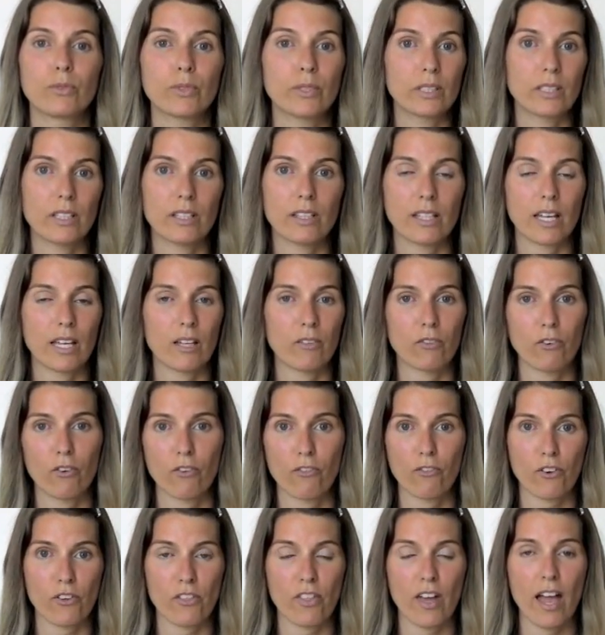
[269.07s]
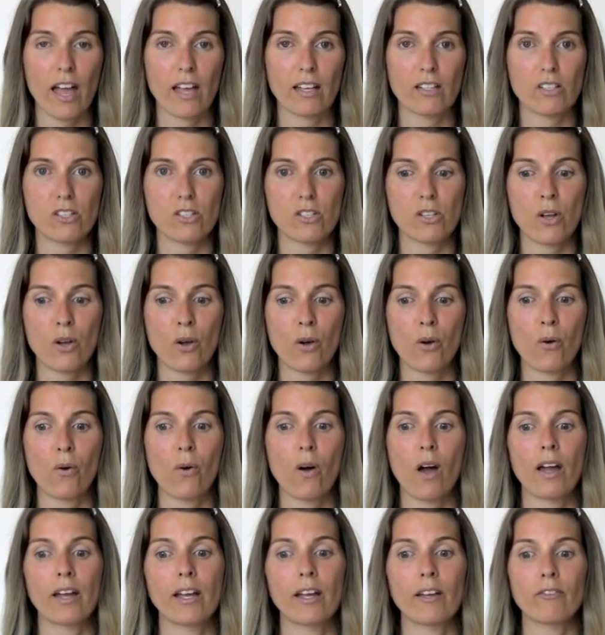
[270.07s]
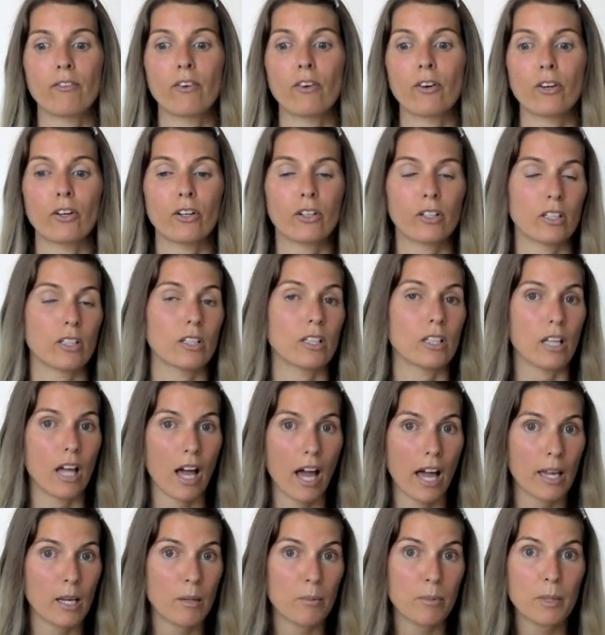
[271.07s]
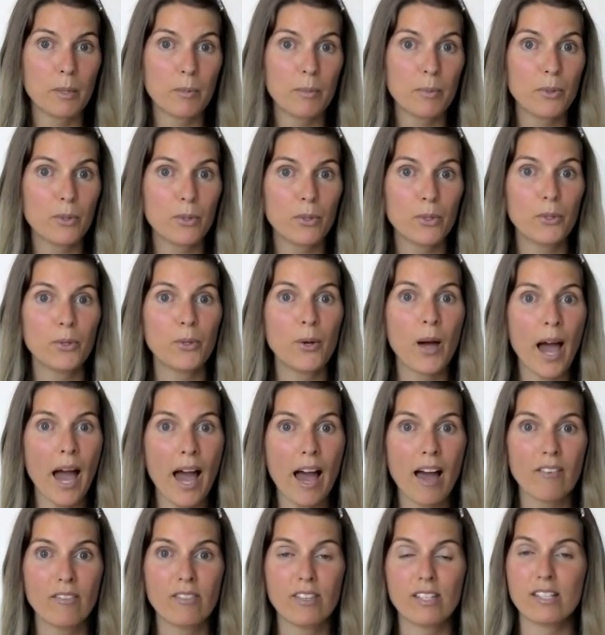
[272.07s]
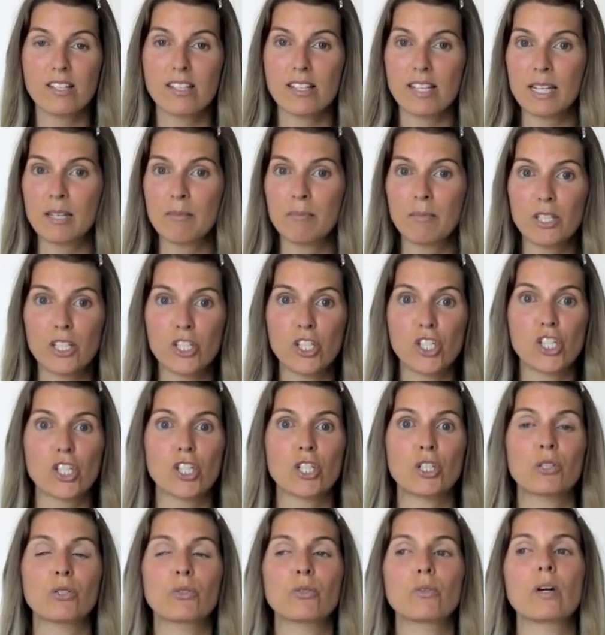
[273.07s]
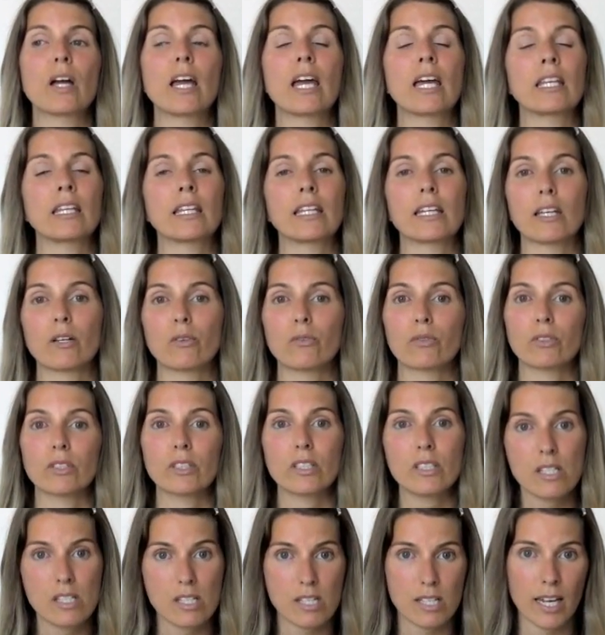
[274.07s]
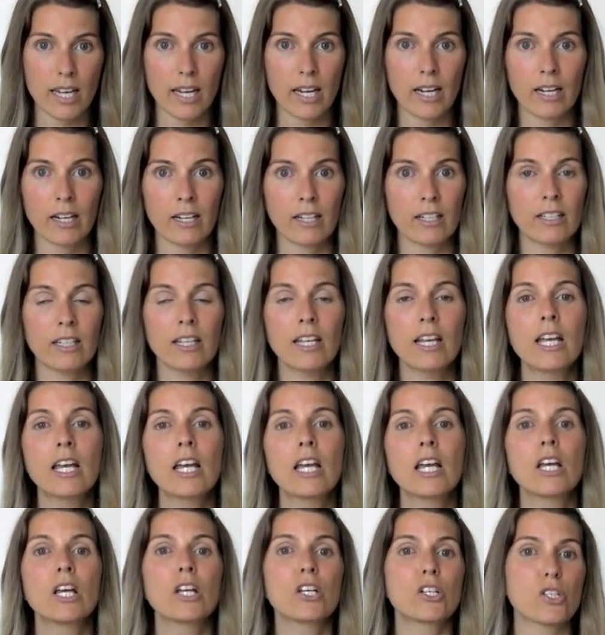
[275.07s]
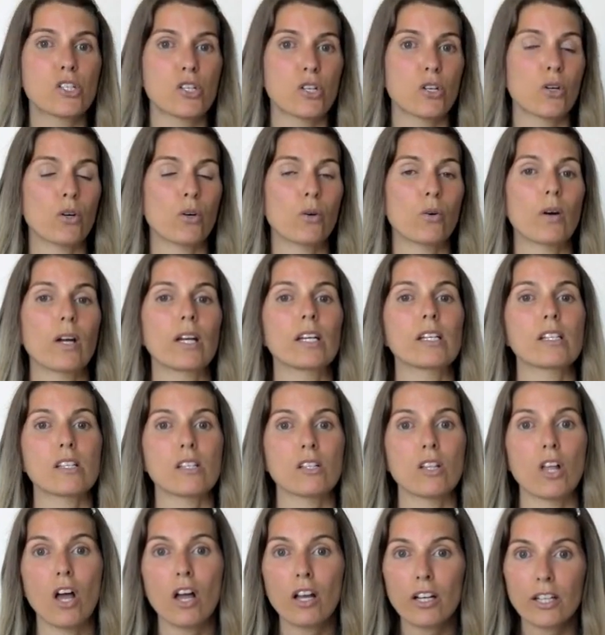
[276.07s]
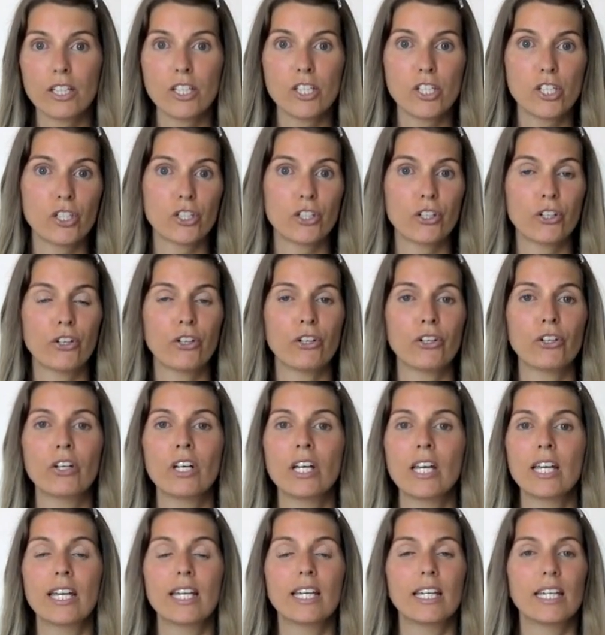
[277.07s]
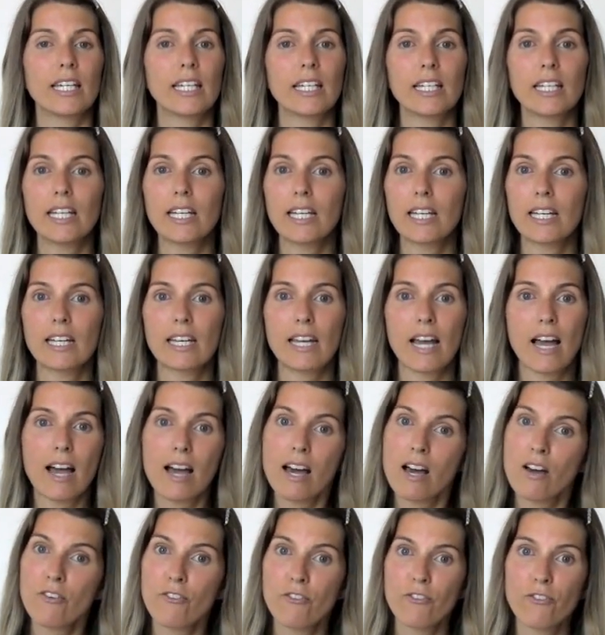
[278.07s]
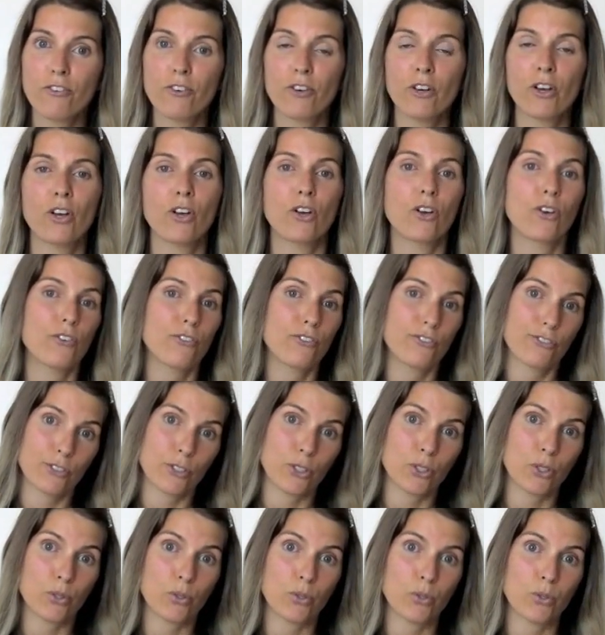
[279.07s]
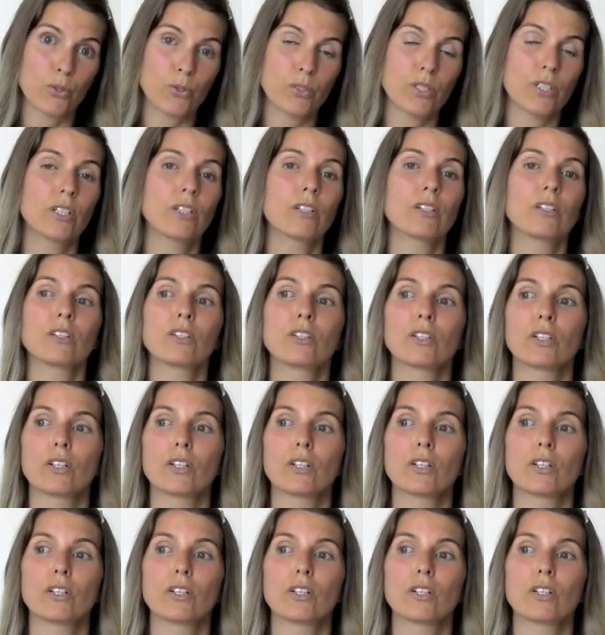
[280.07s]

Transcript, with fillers: really thankful for that. So I've heard a lot of people who have the same issue, and they get really scared. So as long as you're eating enough food